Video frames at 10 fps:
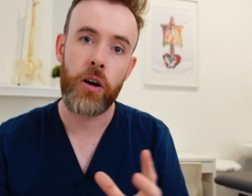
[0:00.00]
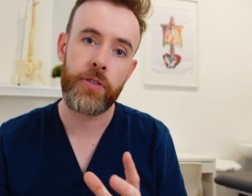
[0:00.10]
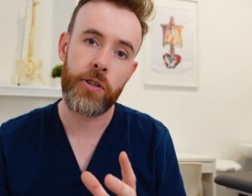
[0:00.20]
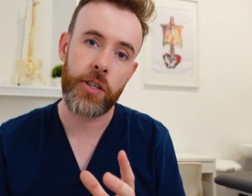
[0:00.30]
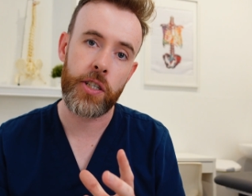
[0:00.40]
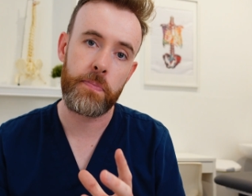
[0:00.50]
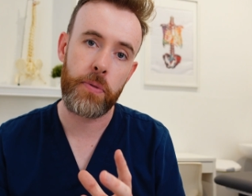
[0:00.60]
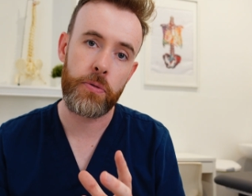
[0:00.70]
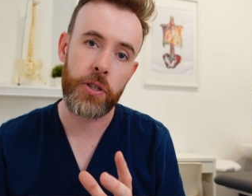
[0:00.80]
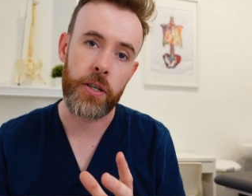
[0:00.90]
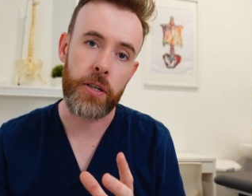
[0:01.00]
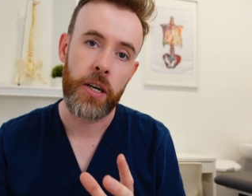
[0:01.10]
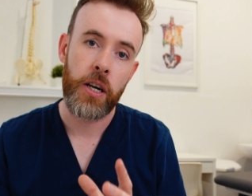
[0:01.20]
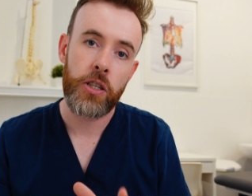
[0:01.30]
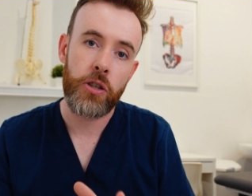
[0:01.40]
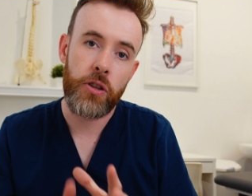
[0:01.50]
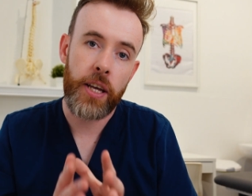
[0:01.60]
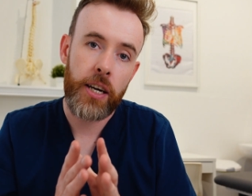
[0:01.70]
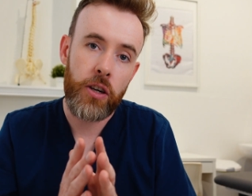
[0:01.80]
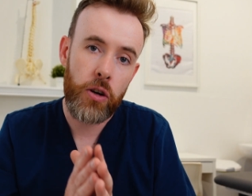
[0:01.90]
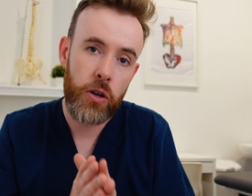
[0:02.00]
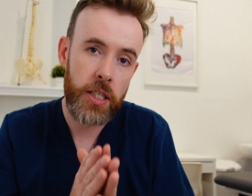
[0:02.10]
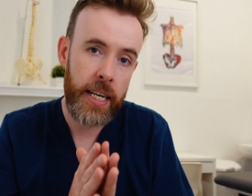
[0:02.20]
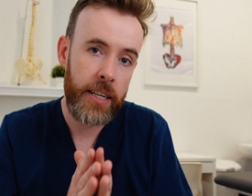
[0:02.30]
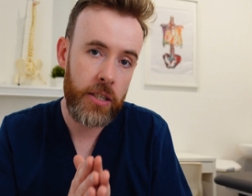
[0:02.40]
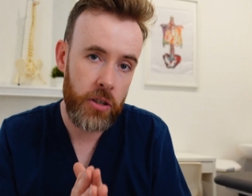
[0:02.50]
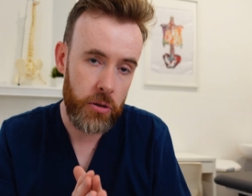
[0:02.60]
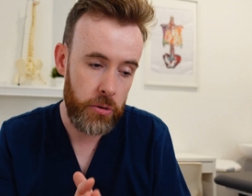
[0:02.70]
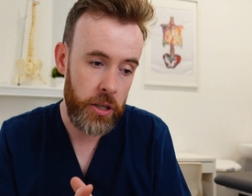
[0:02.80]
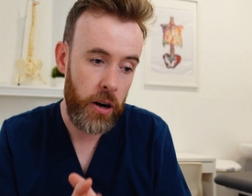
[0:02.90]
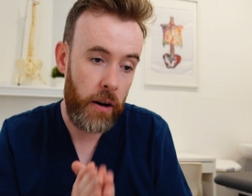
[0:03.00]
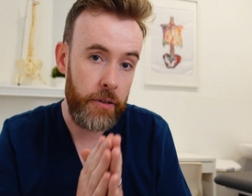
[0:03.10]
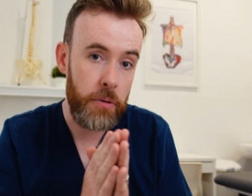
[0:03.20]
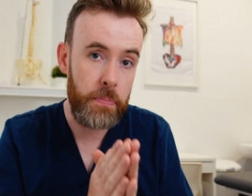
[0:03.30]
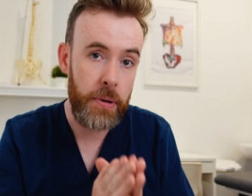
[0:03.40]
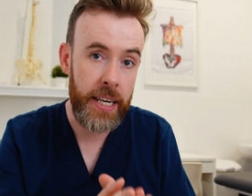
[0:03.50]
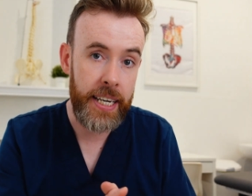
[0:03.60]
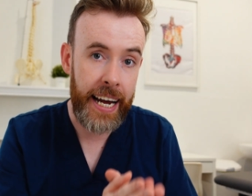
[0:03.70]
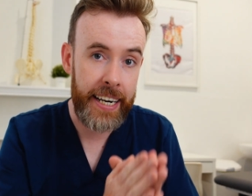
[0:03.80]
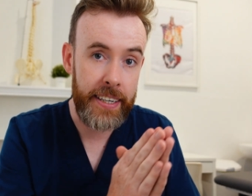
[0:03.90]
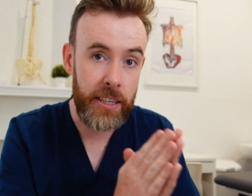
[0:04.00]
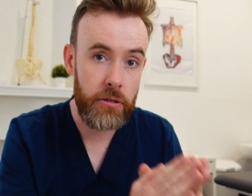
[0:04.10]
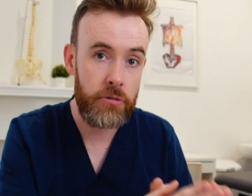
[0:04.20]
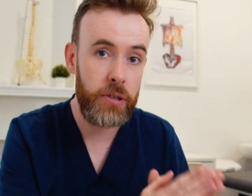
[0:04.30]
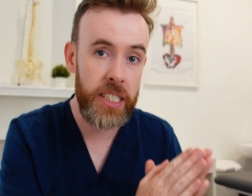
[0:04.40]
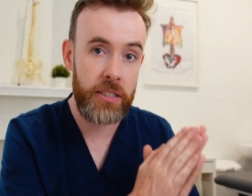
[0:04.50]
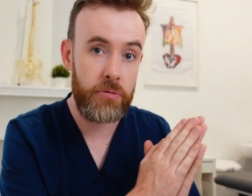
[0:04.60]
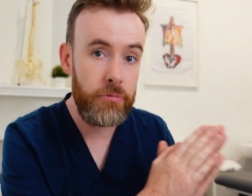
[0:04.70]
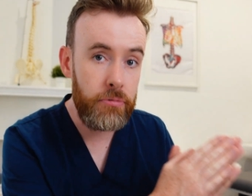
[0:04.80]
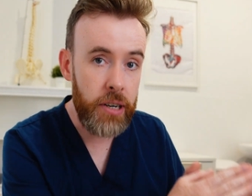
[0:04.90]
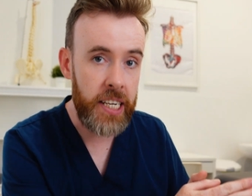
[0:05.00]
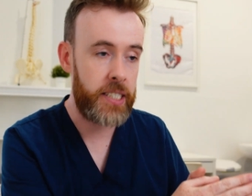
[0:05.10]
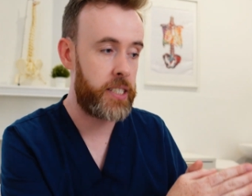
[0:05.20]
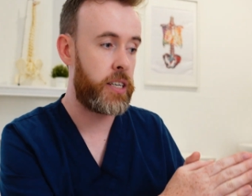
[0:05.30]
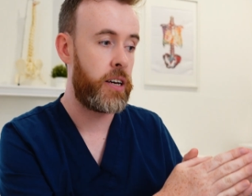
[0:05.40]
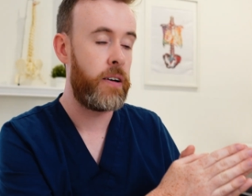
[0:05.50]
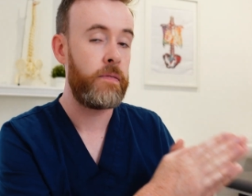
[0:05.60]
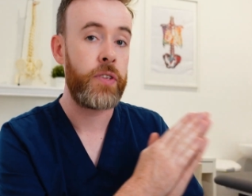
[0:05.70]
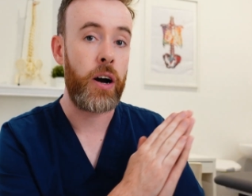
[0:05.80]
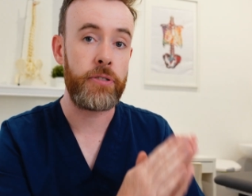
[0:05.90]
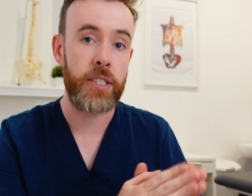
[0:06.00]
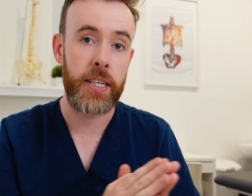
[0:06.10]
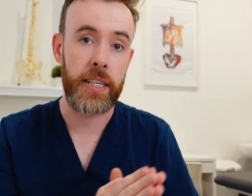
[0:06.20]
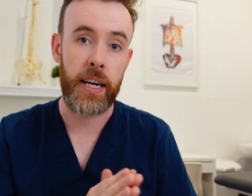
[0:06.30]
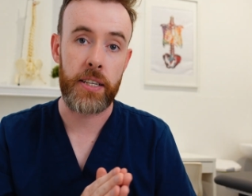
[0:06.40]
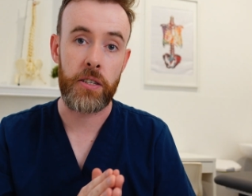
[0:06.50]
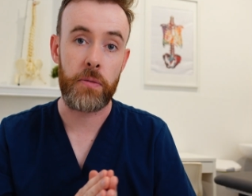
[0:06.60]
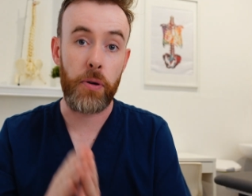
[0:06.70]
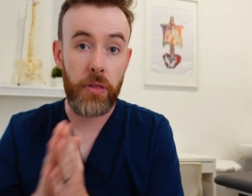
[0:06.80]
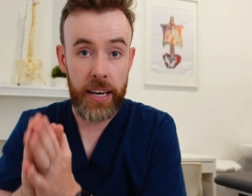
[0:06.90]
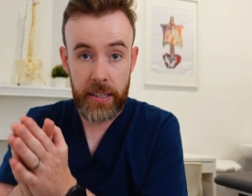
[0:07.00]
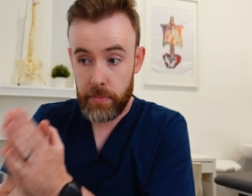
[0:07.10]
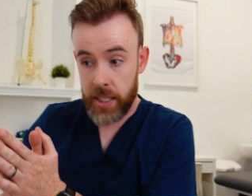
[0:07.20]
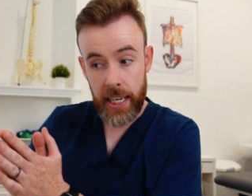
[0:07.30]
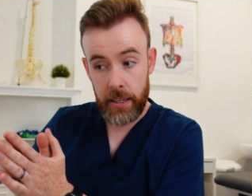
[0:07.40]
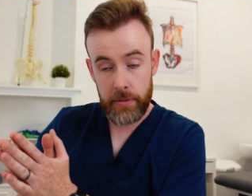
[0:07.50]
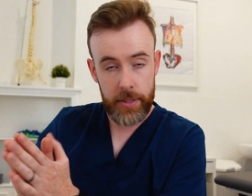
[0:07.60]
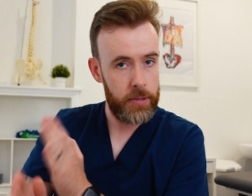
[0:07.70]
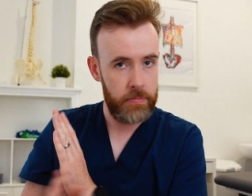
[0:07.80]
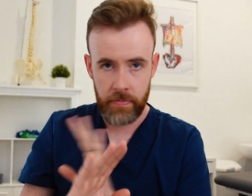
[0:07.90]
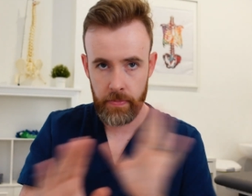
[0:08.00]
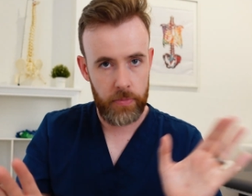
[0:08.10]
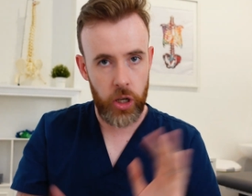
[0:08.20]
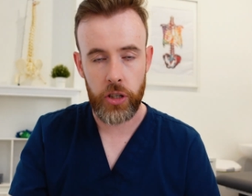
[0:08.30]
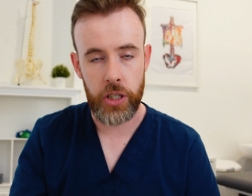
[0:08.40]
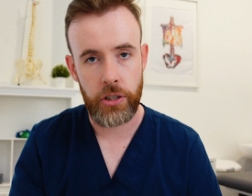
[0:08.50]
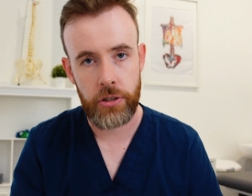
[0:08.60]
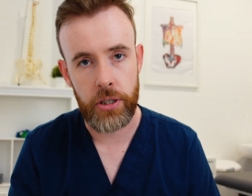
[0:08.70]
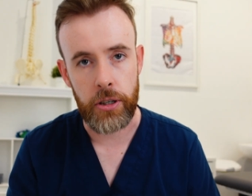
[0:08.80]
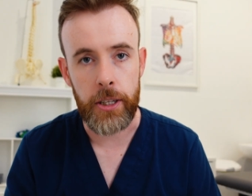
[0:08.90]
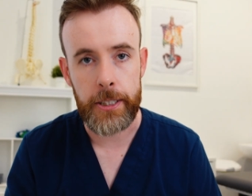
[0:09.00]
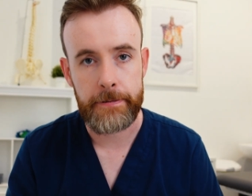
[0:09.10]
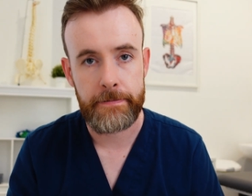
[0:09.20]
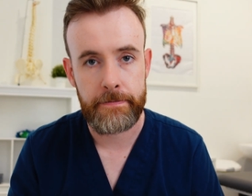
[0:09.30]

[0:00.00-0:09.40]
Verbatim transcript: of sun exposure, so they could tell a story of you being at an increased risk of skin cancer, but they themselves not dangerous at all.